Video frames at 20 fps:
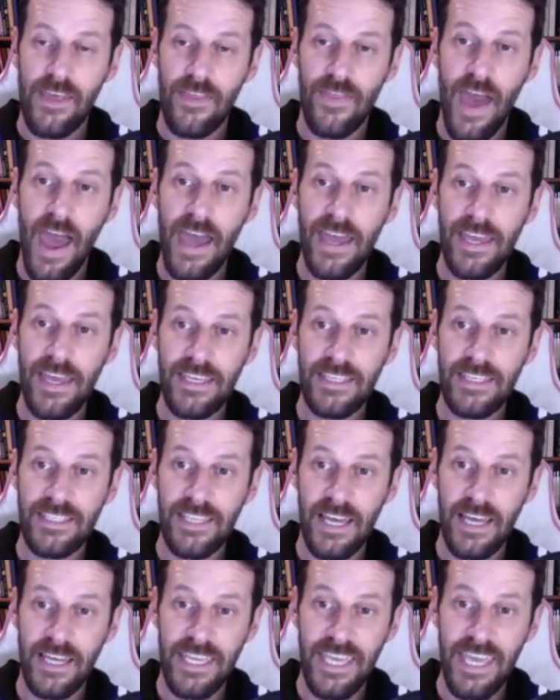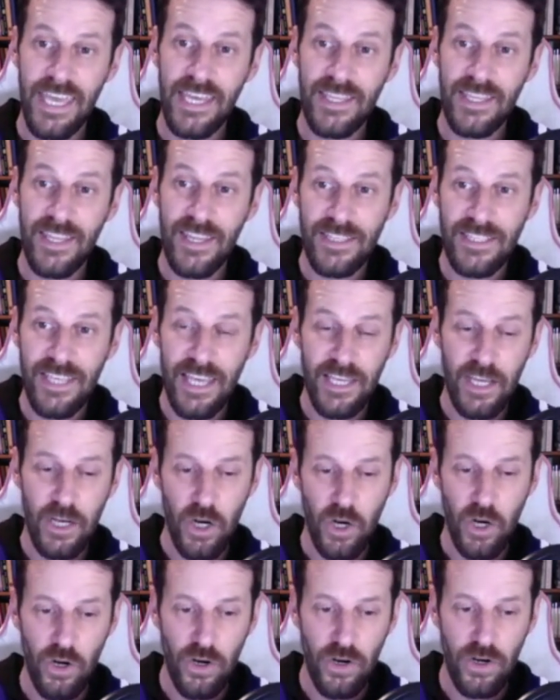that is again it's like
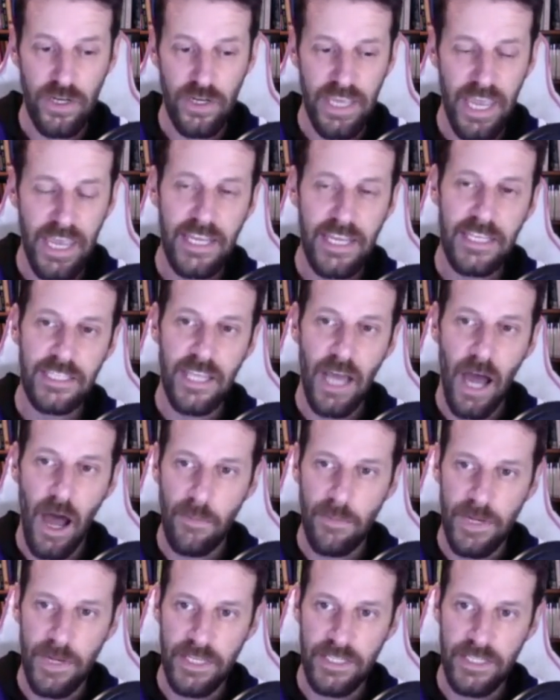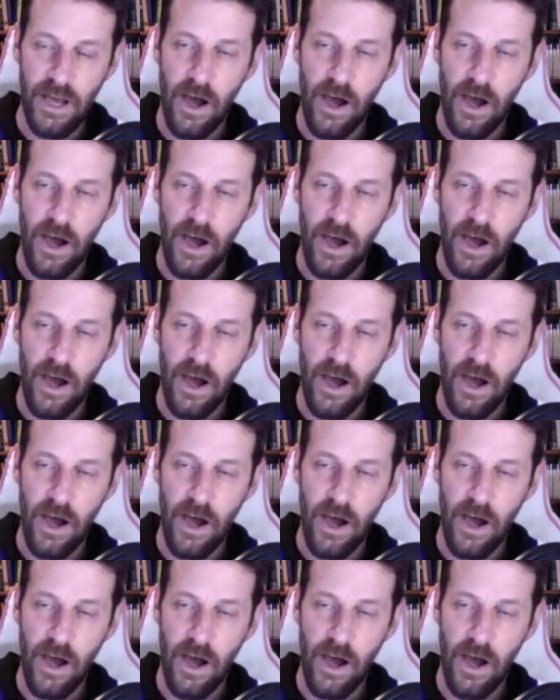her gaining dominance